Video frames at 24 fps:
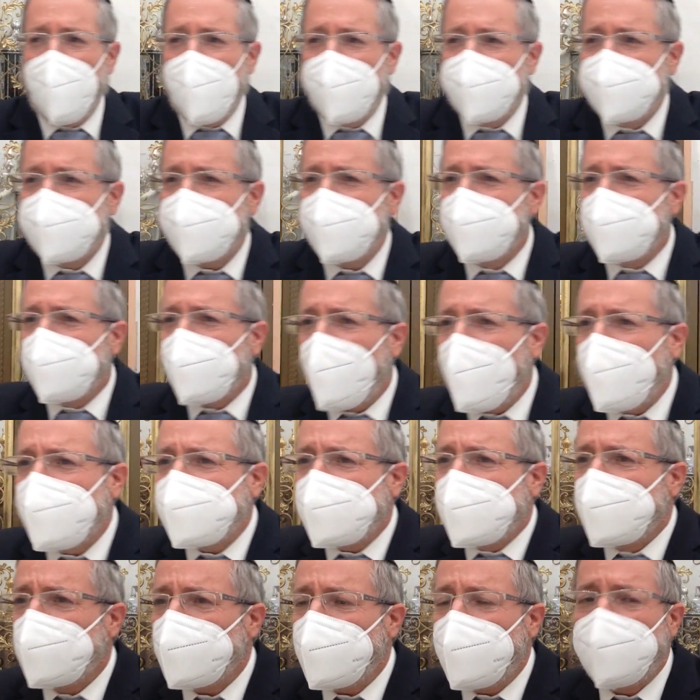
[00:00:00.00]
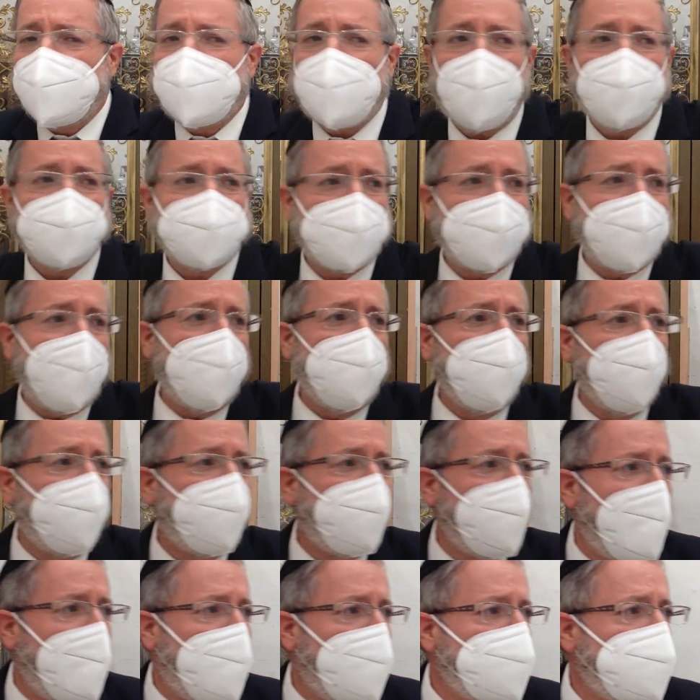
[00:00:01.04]
once and twice and 3 times and then you
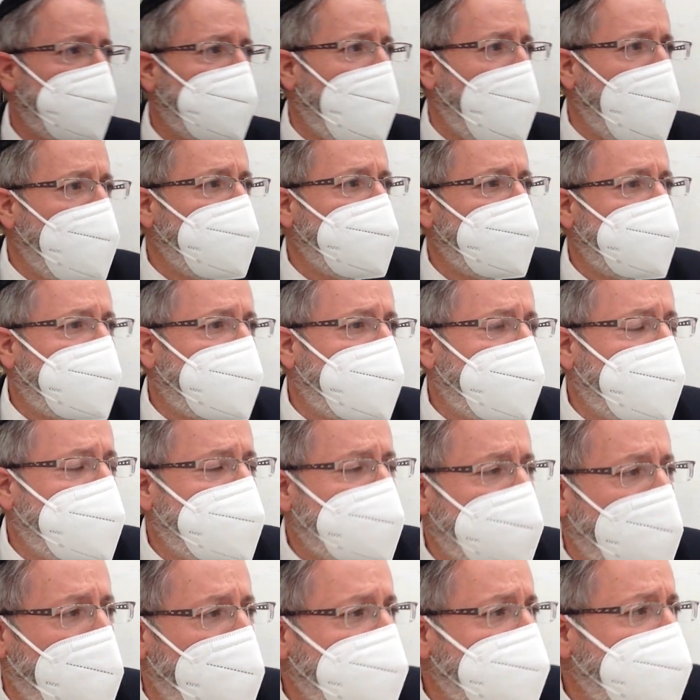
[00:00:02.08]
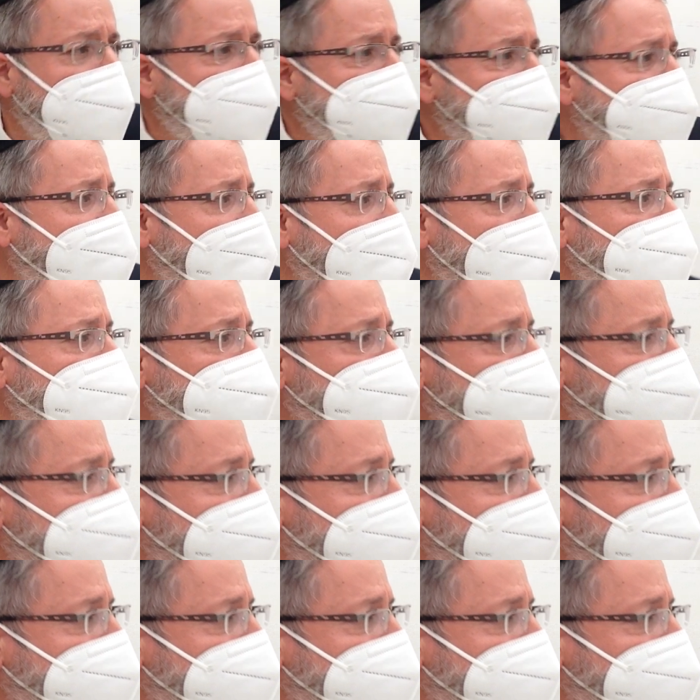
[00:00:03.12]
failed. Don't discount your